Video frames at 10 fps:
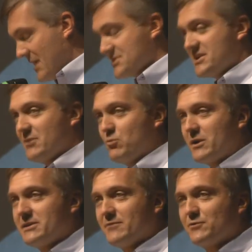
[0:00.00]
I said
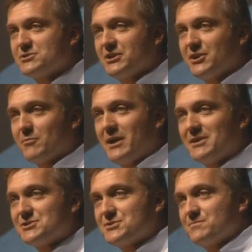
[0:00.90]
what a difference a year
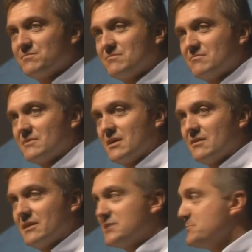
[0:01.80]
makes
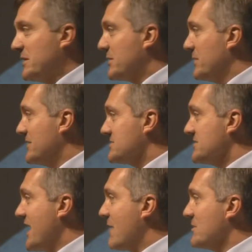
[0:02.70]
let's be committed to
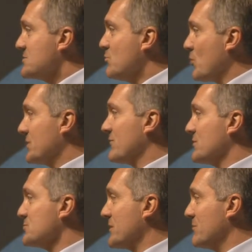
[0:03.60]
see how much more
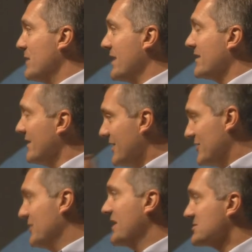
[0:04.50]
difference we can make
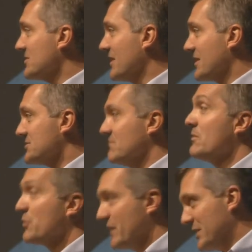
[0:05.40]
in the next election.
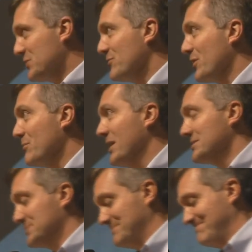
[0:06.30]
Thanks again.